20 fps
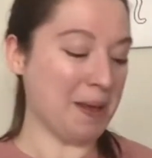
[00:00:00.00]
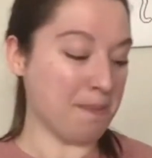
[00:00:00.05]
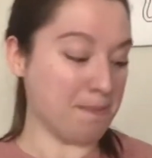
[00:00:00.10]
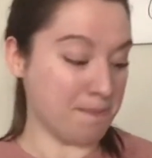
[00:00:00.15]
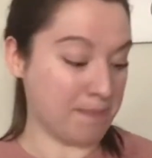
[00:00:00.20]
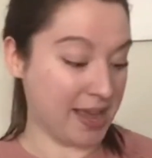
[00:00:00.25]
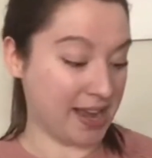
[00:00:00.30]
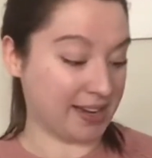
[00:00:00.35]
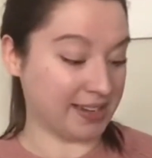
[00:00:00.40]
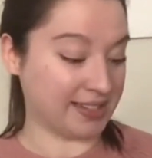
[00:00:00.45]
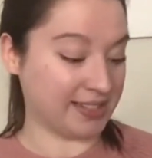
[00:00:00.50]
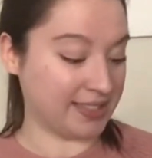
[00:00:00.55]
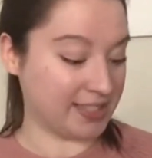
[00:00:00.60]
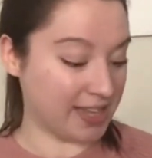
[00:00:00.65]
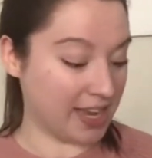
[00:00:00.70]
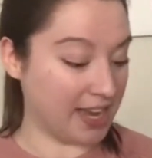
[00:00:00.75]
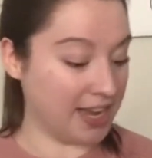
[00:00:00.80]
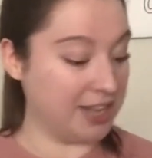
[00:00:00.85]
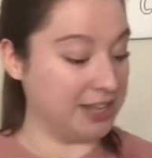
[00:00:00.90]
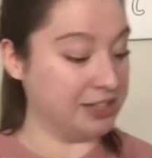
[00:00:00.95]
Mix
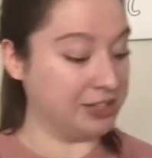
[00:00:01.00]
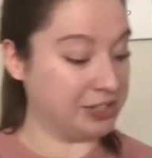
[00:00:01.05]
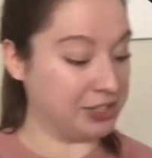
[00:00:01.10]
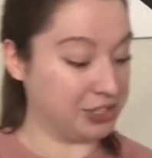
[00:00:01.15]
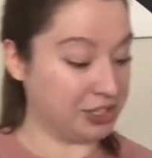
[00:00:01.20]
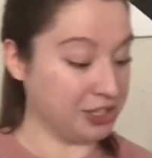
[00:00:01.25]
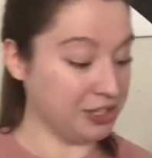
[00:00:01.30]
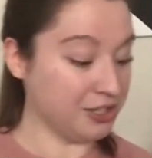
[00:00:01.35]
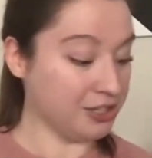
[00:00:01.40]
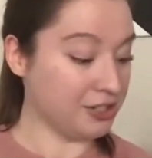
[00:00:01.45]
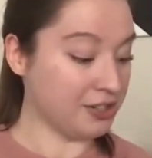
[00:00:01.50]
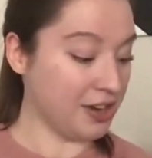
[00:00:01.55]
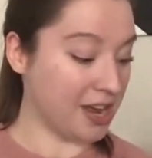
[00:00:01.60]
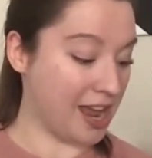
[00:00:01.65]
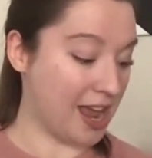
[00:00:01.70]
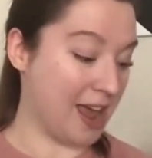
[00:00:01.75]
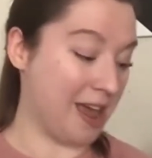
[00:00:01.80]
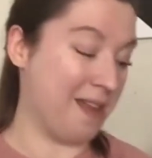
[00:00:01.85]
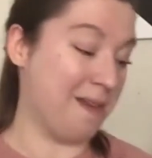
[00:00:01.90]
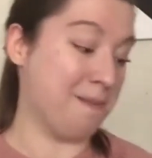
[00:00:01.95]
and stir
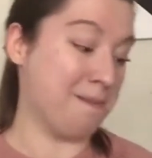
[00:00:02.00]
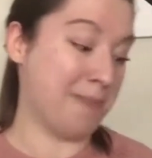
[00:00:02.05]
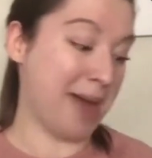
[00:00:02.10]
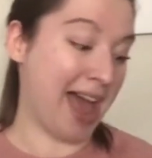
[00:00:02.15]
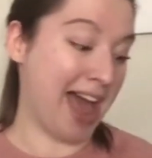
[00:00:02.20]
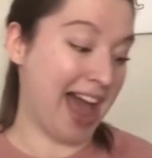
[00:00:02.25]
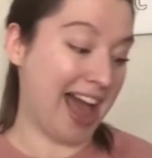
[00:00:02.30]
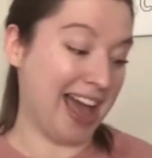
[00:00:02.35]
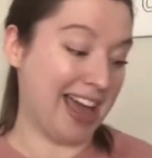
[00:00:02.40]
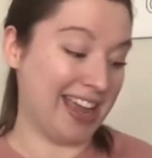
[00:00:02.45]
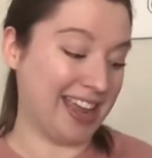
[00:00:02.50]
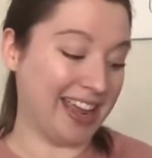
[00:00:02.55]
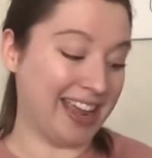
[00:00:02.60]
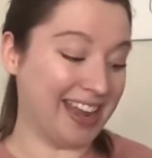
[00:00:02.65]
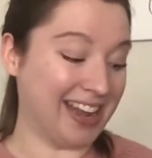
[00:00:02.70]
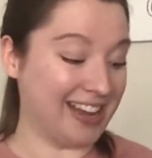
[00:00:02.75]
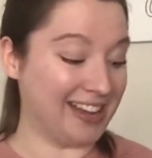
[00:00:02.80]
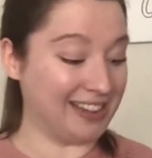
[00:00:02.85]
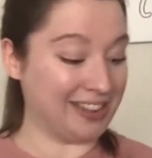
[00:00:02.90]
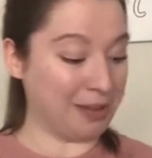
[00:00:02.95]
and pat
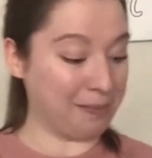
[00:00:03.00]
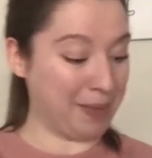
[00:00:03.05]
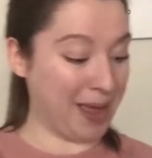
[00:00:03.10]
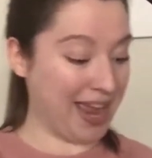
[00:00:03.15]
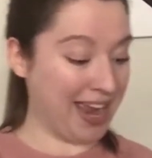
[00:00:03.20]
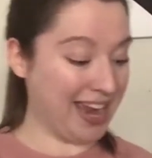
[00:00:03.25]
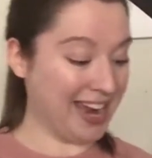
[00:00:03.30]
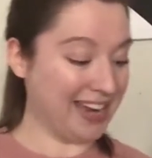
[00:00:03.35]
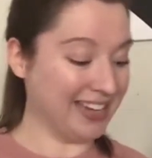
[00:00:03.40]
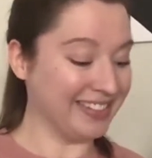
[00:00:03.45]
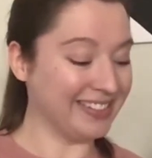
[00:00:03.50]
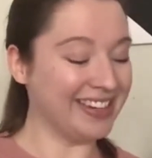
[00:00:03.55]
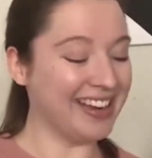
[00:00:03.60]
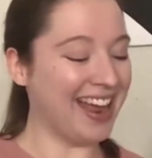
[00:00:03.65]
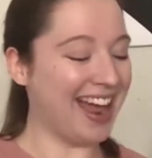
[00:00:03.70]
in the pan.